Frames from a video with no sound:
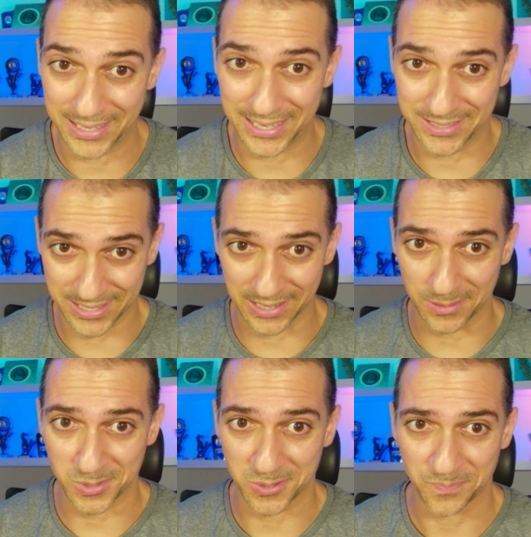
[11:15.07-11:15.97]

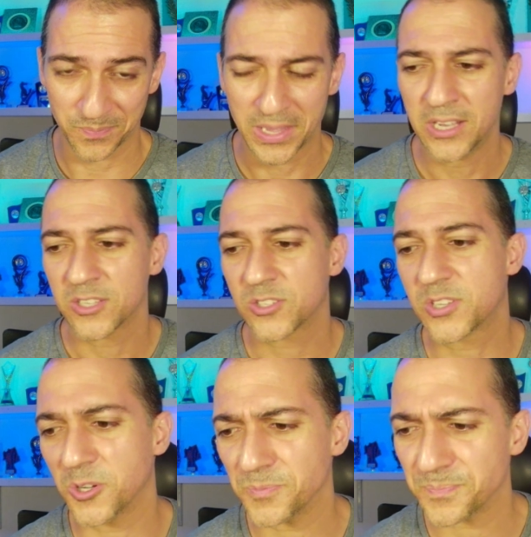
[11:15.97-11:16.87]
endgames.
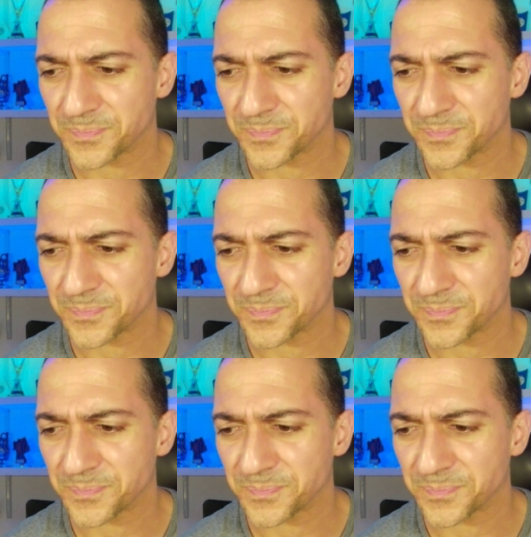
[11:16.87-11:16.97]
So